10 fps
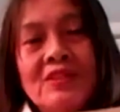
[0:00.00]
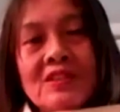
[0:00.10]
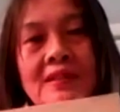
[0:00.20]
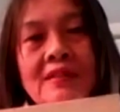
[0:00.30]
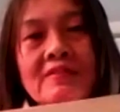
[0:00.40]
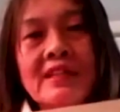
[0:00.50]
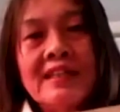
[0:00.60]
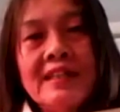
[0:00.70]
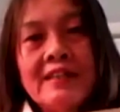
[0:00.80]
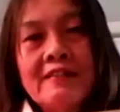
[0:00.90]
just a
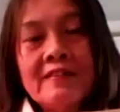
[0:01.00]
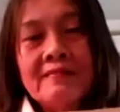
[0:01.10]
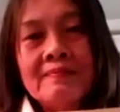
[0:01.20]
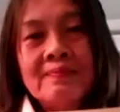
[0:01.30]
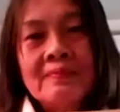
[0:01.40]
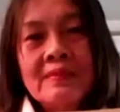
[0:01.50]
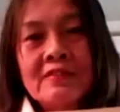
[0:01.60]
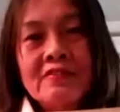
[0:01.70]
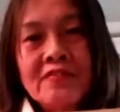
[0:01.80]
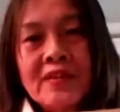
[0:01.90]
really
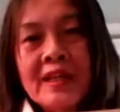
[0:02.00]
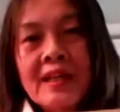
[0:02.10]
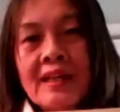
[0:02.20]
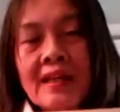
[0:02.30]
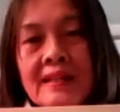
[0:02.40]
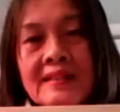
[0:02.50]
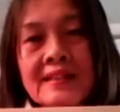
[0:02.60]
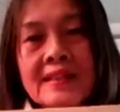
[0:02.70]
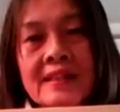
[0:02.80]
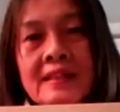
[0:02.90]
fun
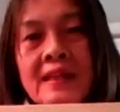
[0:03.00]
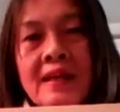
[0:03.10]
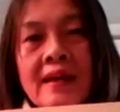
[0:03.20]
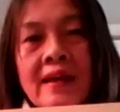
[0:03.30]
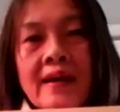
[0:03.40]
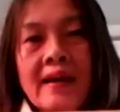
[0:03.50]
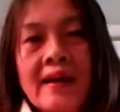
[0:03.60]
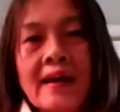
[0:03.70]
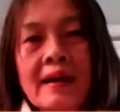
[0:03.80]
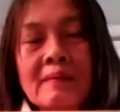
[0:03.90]
listening
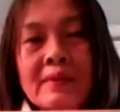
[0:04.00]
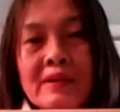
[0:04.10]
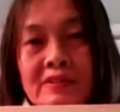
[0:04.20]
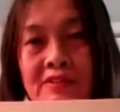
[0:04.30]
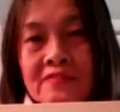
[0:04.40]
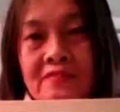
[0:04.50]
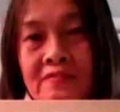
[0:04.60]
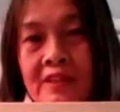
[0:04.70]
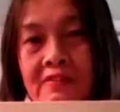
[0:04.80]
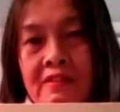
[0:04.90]
Marriage of
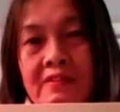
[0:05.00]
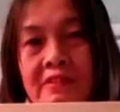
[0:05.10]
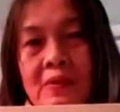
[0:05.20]
Figaro